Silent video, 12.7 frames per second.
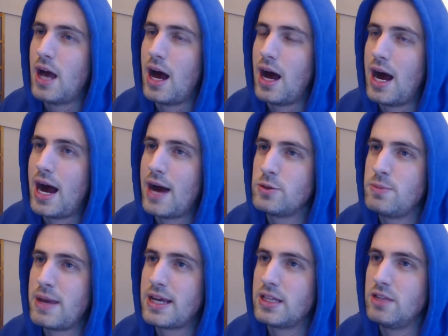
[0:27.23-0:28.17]
I was
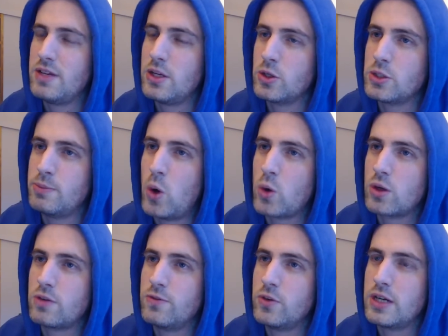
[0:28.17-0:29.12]
making the video to poke
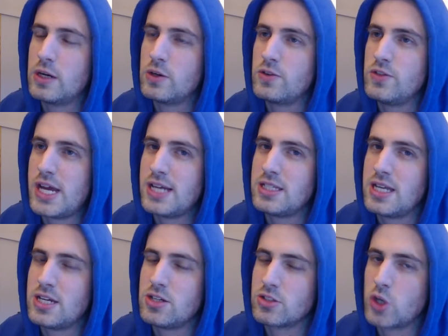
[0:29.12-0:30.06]
fun out of
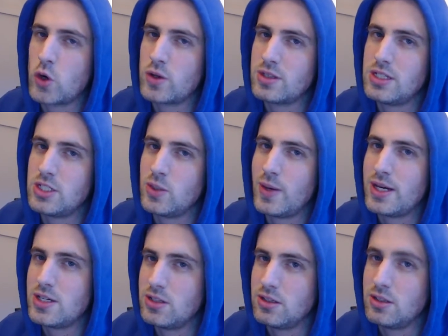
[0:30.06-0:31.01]
J-Station's current
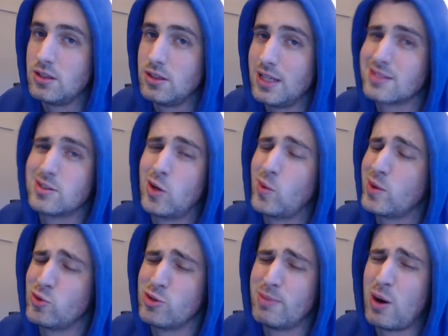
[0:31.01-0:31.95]
situation. That's not what it
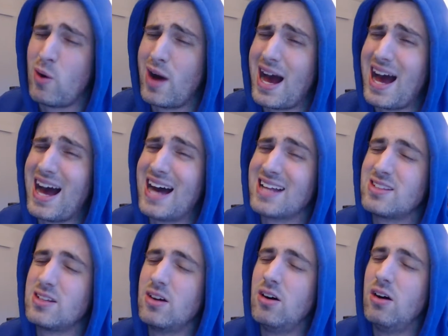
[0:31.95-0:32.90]
was about at
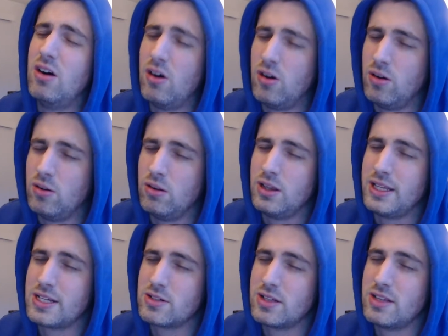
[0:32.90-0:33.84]
all.
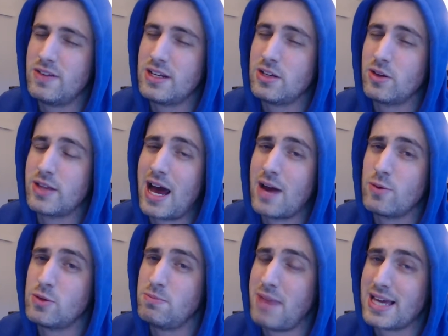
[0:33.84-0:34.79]
Literally, the video that I
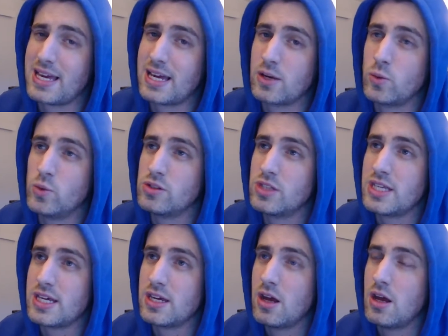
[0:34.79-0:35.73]
was making was
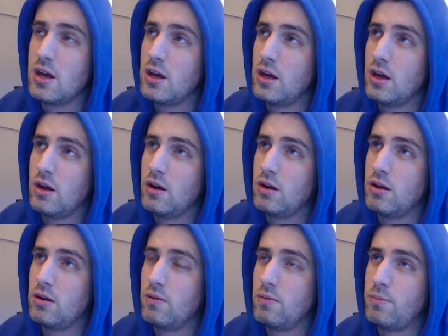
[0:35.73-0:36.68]
the
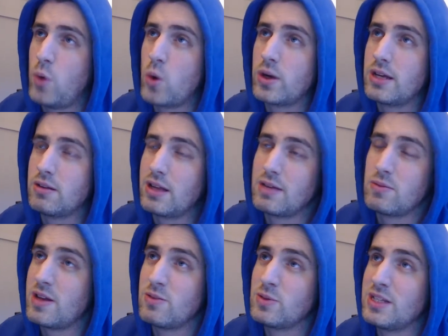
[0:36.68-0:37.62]
poking, like,
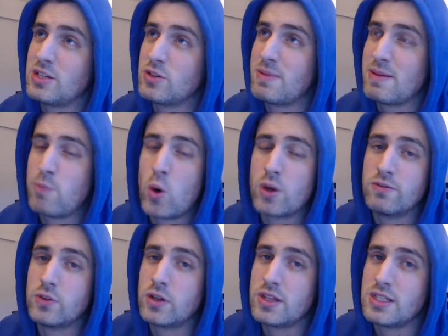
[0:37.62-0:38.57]
it was literally me poking
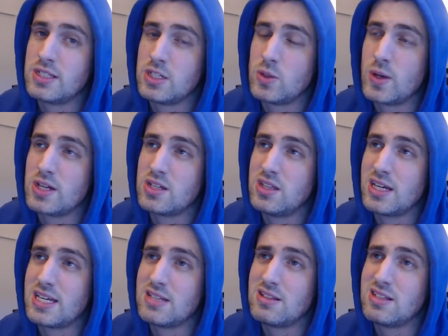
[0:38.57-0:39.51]
fun of the situation that
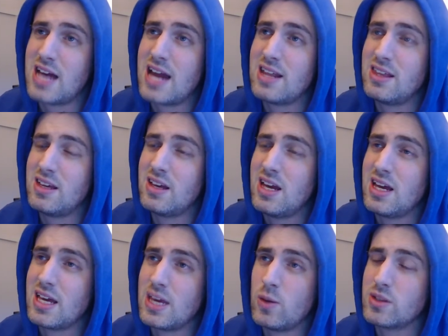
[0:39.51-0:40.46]
he decided that
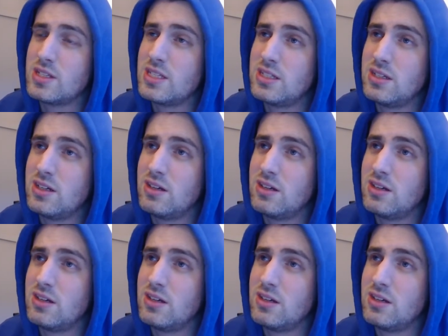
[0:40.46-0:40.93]
he wanted to,